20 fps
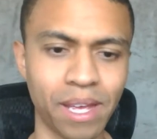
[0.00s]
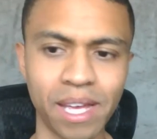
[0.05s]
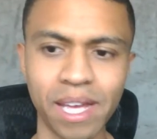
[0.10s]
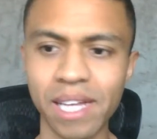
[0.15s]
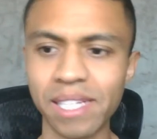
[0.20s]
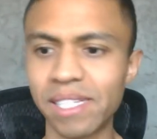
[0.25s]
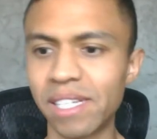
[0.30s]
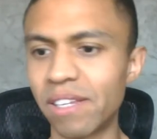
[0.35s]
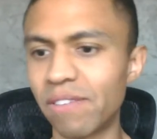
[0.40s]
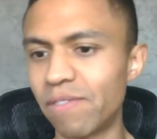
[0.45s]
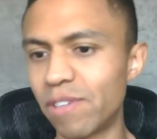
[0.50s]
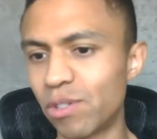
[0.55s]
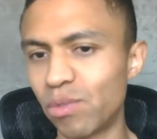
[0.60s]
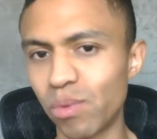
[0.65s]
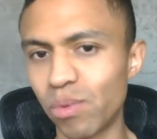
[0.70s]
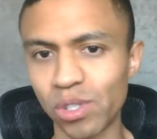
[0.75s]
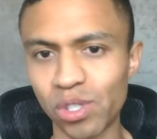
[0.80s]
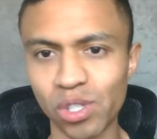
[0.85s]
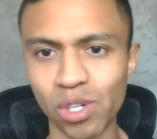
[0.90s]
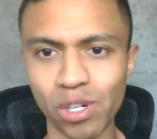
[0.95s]
As
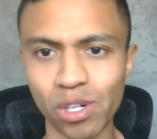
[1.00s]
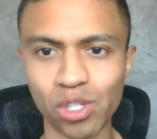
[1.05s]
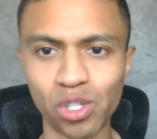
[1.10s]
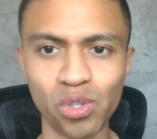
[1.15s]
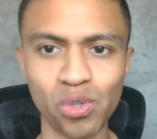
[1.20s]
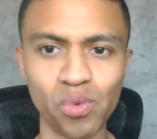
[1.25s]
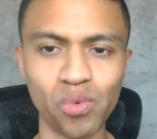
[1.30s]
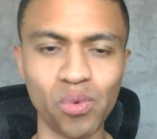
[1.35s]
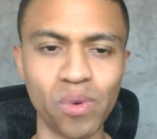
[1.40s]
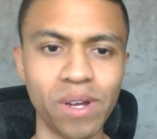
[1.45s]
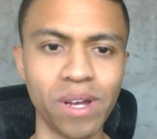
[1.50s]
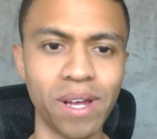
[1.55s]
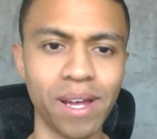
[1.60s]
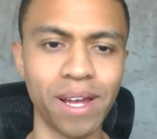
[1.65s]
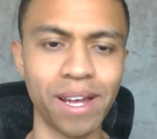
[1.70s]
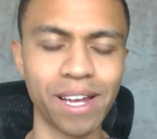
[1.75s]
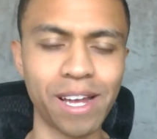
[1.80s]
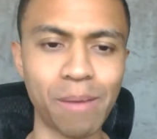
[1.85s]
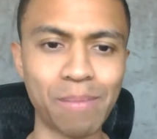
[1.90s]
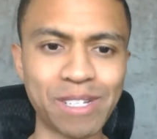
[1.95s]
individuals start to
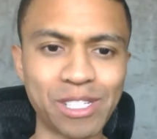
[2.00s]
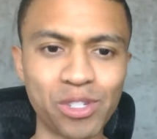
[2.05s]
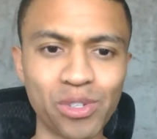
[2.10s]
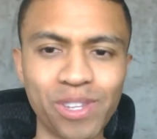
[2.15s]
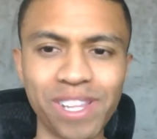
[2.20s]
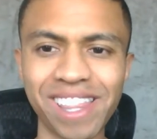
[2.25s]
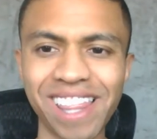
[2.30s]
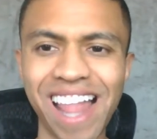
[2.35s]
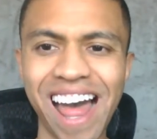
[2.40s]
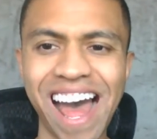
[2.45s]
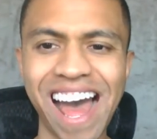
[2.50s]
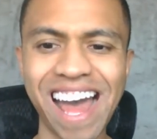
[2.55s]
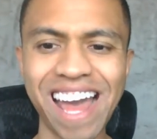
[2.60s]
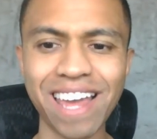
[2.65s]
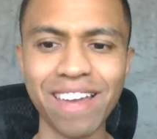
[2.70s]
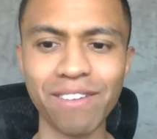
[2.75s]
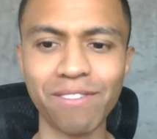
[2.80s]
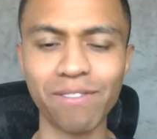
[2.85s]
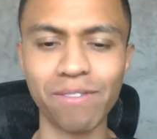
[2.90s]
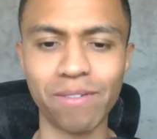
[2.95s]
come into the
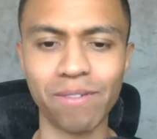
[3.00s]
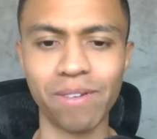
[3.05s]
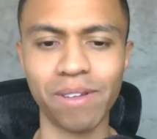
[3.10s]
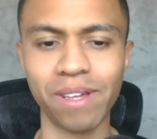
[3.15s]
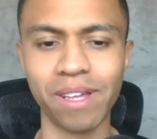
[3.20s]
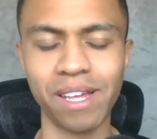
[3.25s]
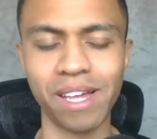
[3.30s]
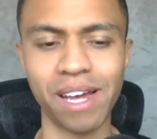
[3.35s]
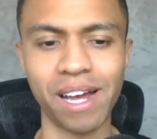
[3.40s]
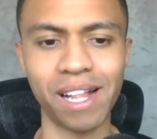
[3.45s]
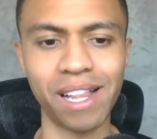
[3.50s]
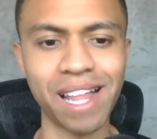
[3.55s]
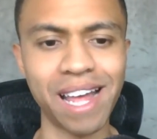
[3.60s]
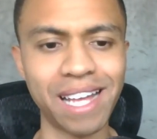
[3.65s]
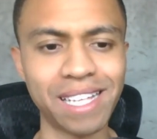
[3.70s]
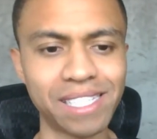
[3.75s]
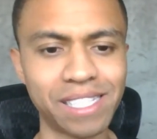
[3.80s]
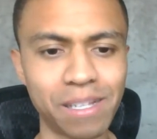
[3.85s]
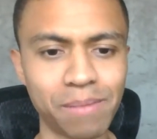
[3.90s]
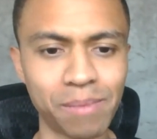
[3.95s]
live, I'll
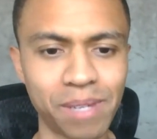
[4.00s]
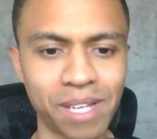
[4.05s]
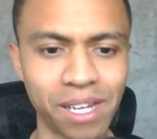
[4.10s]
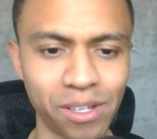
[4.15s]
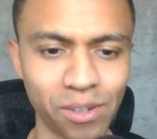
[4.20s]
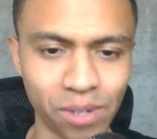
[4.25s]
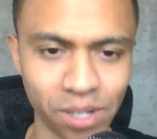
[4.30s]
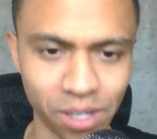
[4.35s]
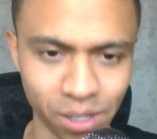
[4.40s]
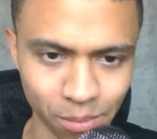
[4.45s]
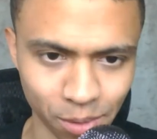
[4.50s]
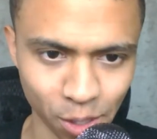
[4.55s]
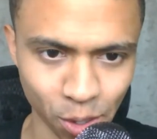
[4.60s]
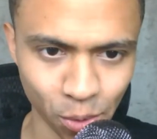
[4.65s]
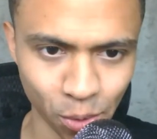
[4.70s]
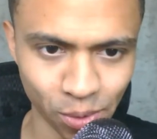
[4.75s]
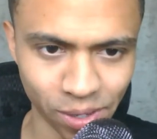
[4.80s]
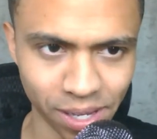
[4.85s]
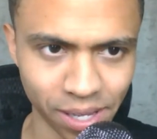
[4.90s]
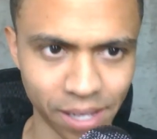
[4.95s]
ask them, Can you hear me
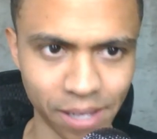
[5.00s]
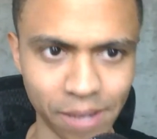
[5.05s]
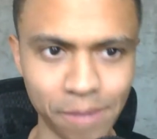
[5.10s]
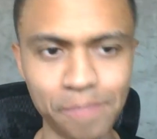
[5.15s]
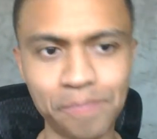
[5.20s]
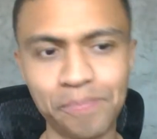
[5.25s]
okay?